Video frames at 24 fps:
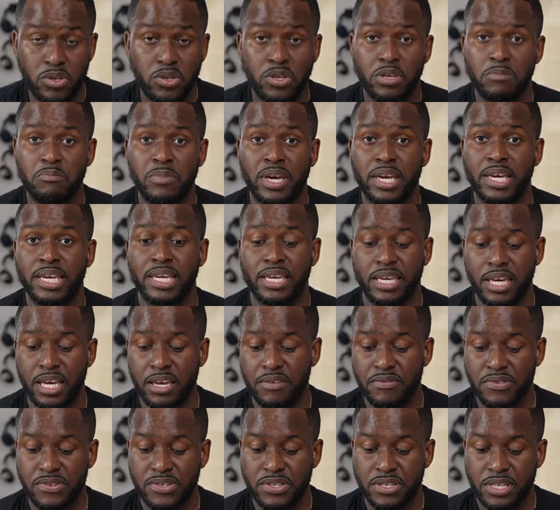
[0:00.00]
you can make
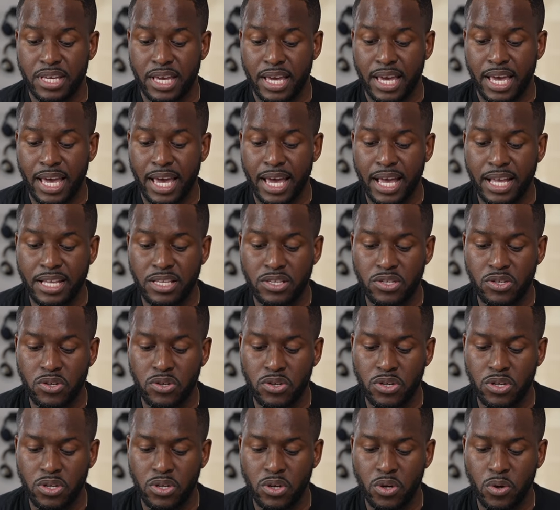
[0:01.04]
GIFs and you
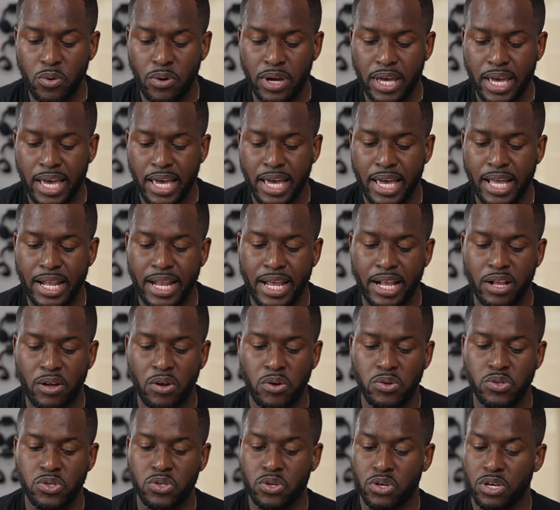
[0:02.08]
can go ahead and
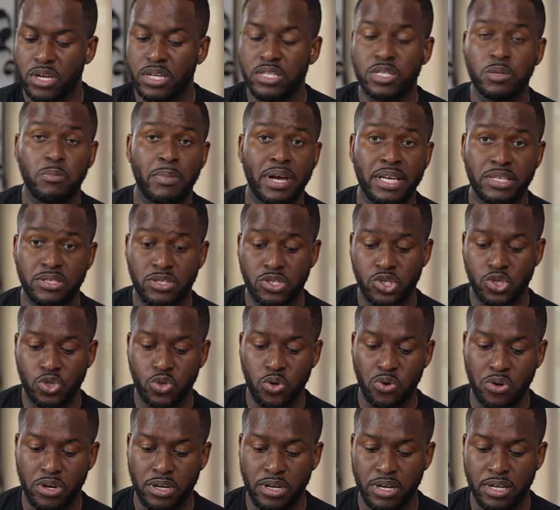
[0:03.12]
also customize the
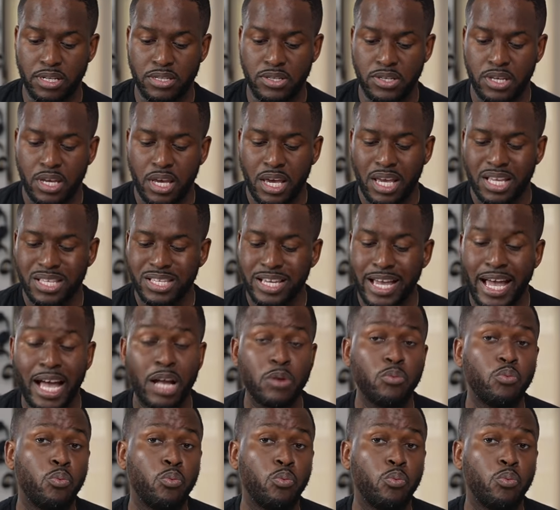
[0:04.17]
shortcuts to add